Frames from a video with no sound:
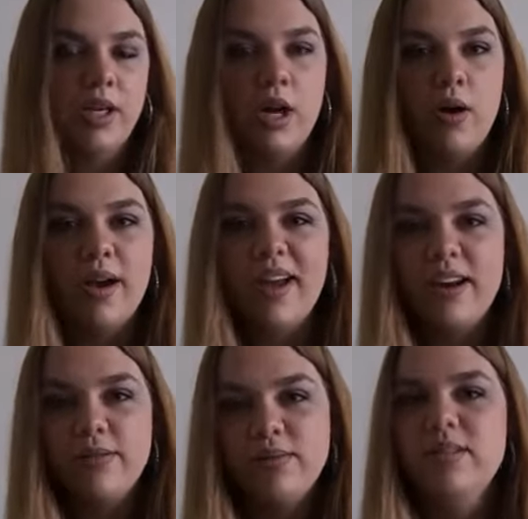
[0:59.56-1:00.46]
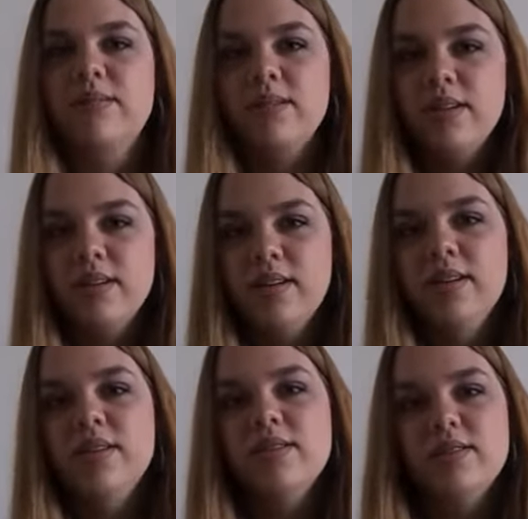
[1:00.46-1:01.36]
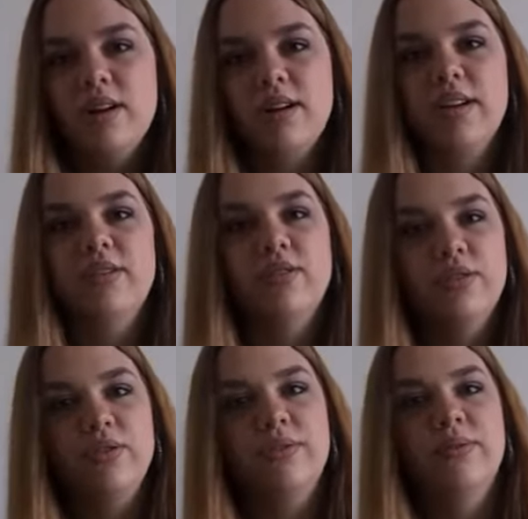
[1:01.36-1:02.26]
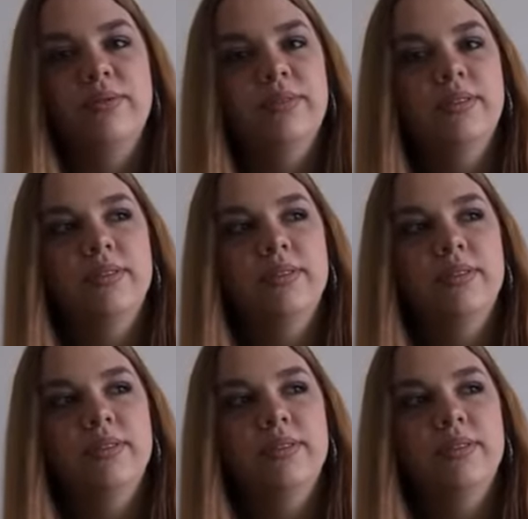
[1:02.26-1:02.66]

you know, I kind of was starting to